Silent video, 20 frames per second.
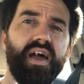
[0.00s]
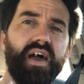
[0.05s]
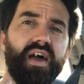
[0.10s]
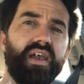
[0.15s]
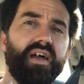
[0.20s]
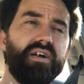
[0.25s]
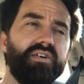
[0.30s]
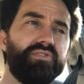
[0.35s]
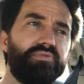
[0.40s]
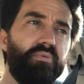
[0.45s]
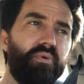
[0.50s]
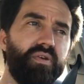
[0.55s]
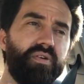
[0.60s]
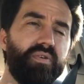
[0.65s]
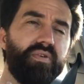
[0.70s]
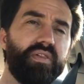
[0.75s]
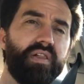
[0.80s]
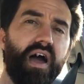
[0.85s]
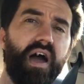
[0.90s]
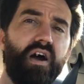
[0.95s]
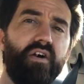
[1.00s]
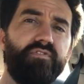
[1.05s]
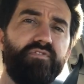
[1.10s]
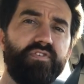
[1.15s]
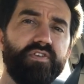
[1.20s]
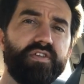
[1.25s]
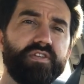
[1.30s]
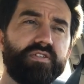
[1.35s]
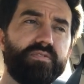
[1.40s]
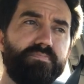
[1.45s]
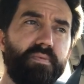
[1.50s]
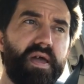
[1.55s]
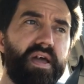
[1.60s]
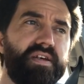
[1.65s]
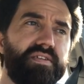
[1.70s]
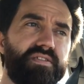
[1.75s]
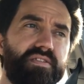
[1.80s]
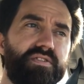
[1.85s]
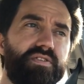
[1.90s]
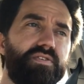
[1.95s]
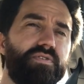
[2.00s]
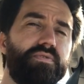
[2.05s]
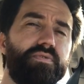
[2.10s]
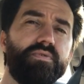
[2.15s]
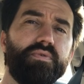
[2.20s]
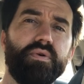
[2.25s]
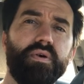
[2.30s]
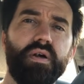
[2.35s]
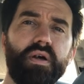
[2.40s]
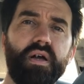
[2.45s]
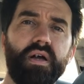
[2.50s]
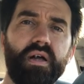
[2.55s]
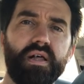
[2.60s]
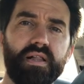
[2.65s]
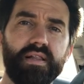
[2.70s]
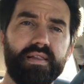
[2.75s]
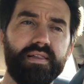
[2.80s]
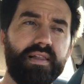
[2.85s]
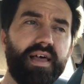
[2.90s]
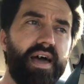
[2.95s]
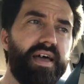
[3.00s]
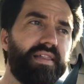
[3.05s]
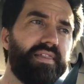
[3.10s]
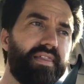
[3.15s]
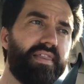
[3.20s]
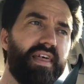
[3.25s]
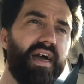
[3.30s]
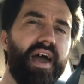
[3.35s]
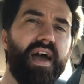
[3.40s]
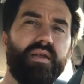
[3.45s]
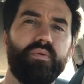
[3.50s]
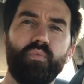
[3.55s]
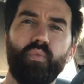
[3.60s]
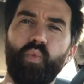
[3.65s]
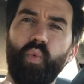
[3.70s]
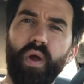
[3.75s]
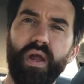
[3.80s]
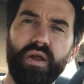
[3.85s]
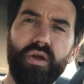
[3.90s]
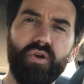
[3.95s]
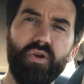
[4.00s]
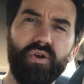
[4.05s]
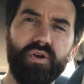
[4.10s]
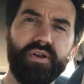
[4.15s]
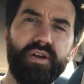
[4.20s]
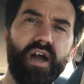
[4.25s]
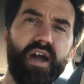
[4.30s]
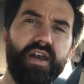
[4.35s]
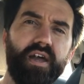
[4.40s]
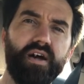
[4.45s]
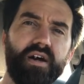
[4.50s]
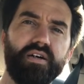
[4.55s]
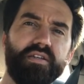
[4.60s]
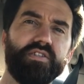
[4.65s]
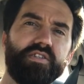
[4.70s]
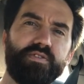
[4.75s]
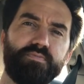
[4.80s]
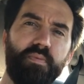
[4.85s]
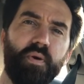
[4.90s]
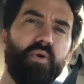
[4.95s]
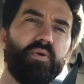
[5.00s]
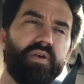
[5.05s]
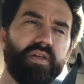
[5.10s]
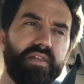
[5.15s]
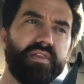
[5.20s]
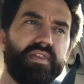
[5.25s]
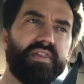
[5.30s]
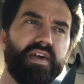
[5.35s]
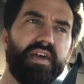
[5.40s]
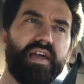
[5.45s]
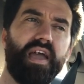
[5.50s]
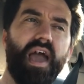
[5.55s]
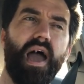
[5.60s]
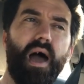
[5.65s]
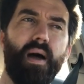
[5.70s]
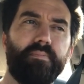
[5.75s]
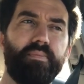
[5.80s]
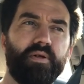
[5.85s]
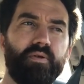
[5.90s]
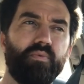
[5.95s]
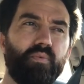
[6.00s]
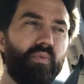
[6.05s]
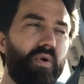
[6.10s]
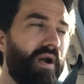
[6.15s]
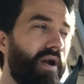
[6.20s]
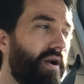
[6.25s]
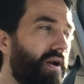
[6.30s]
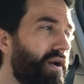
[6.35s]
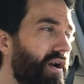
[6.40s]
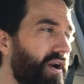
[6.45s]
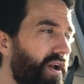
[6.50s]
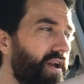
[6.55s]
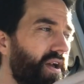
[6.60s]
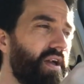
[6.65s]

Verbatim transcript: and I also want to allow for the space to let that weird kind of unspoken thing happen where,